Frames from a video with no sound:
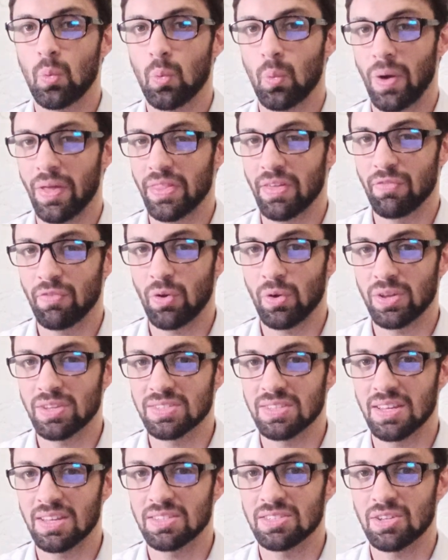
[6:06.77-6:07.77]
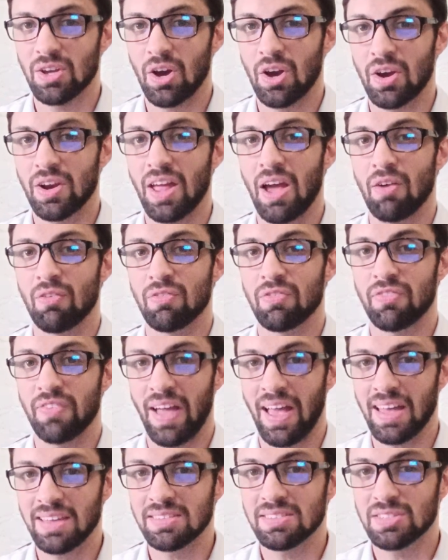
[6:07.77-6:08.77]
One that focuses on how
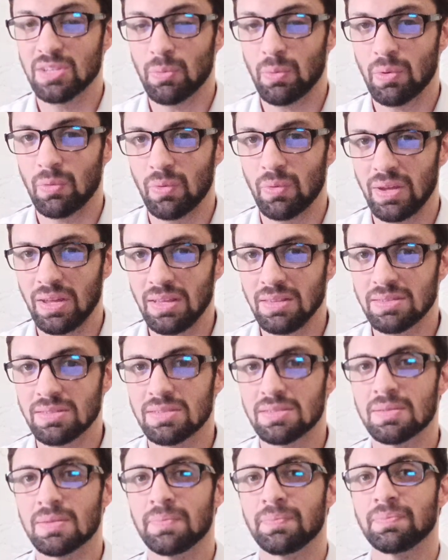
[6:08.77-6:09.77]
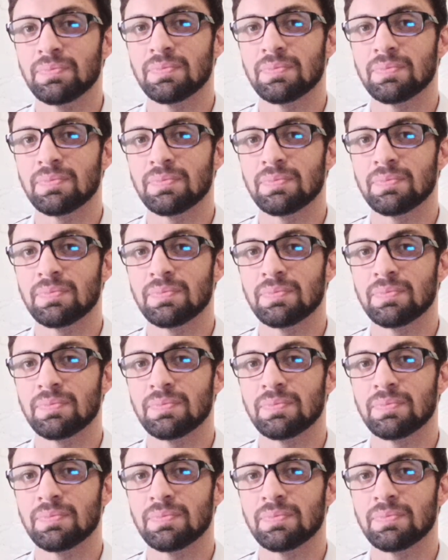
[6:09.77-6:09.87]
fast someone reads,